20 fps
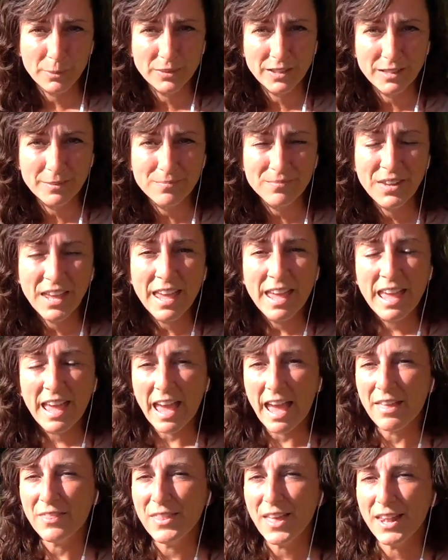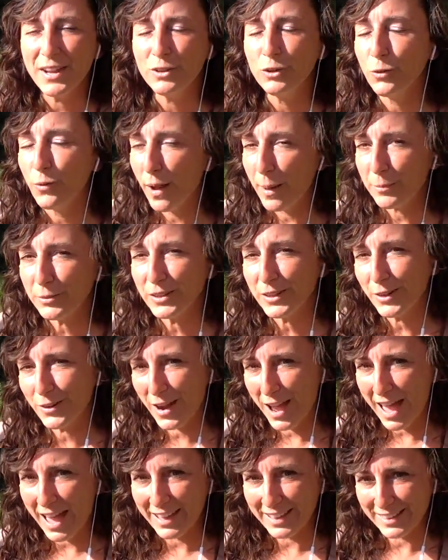in. And then crops that are
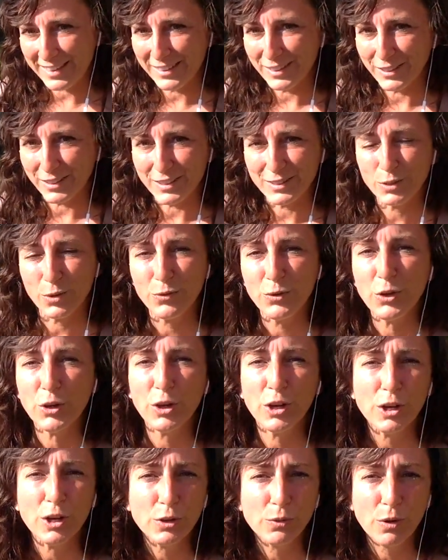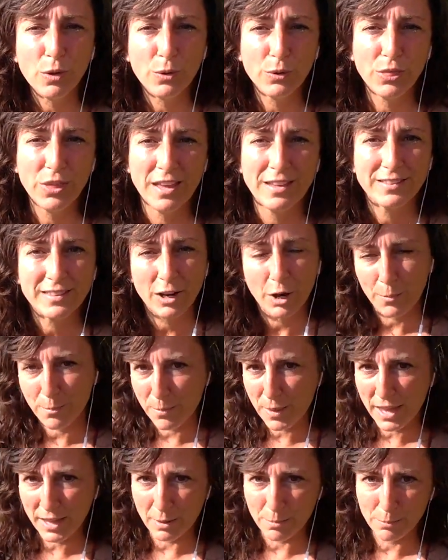high yield. So if you're going to grow things that are
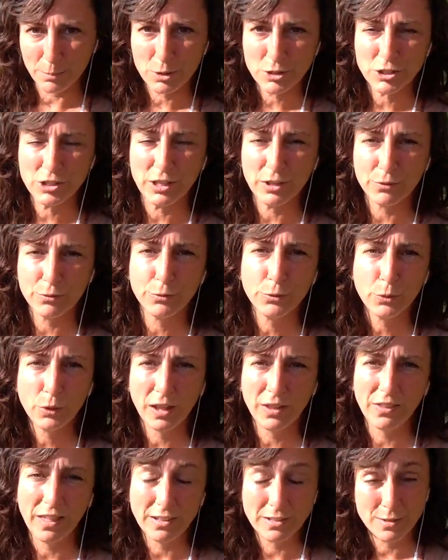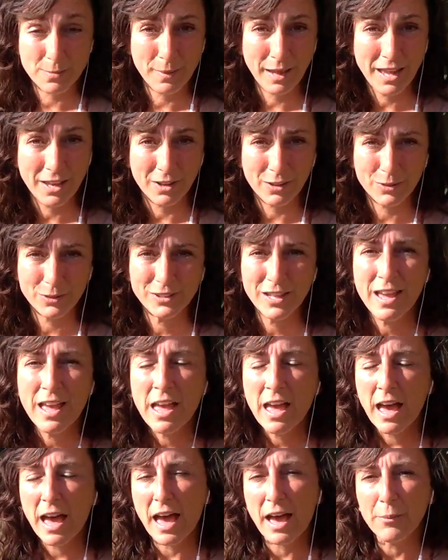big and bushy and fruiting like tomatoes,
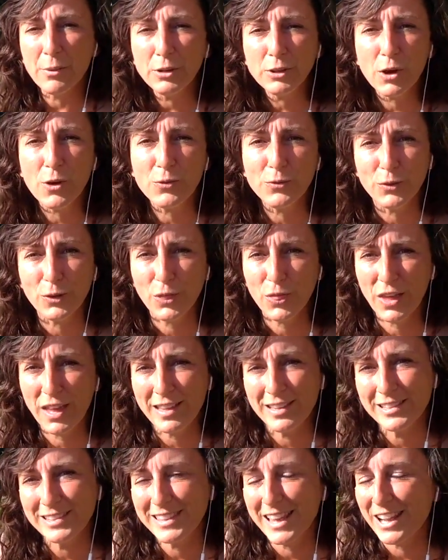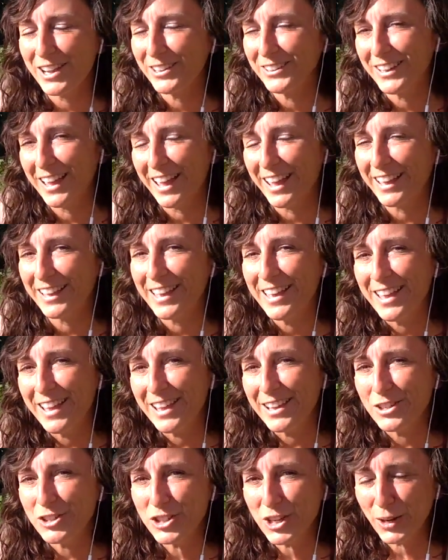I would go for things that are like
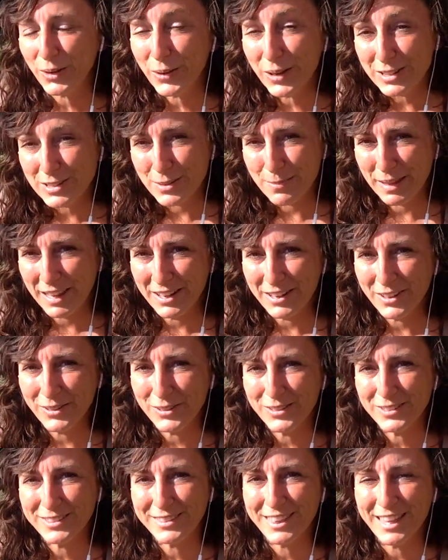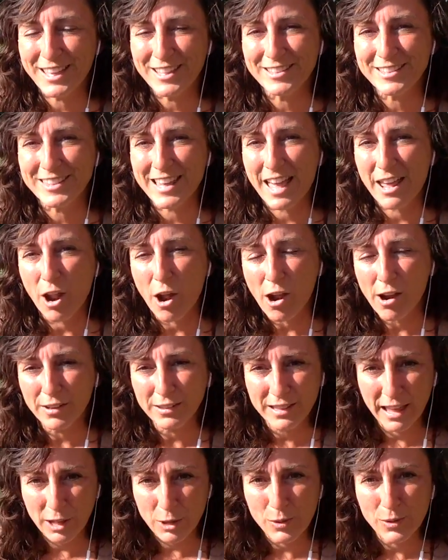cherry tomatoes, things that
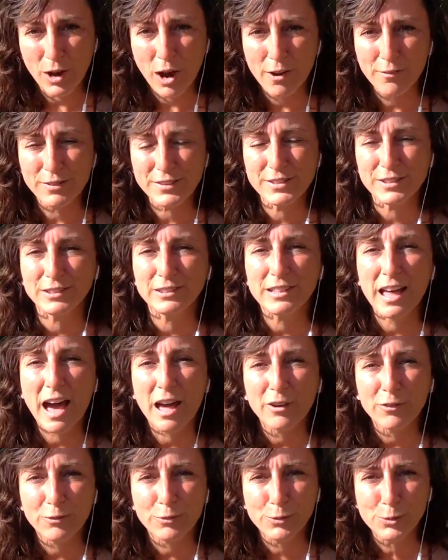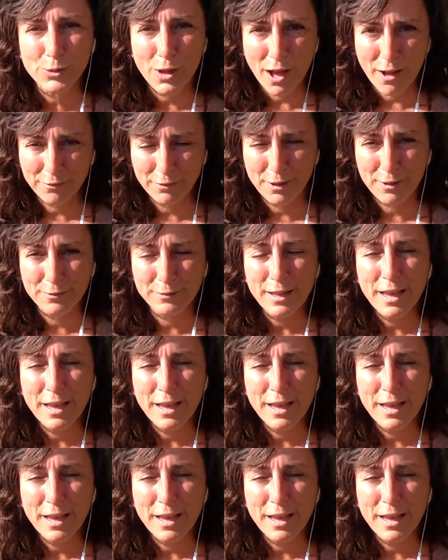you can harvest a lot of fruit off of